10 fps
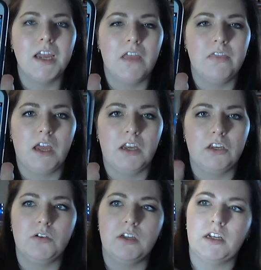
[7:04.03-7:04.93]
and then
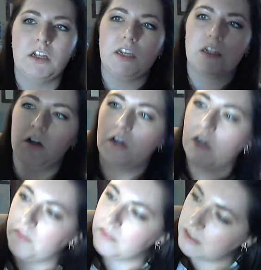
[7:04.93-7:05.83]
you can click
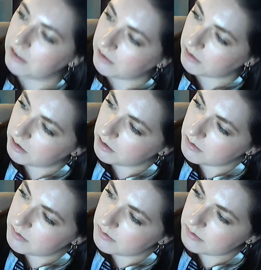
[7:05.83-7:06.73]
on the
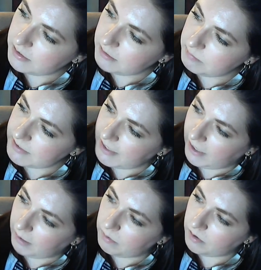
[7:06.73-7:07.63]
sleep
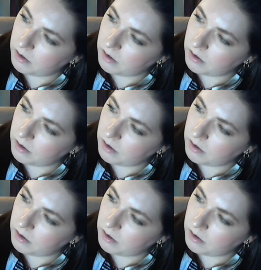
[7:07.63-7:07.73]
tab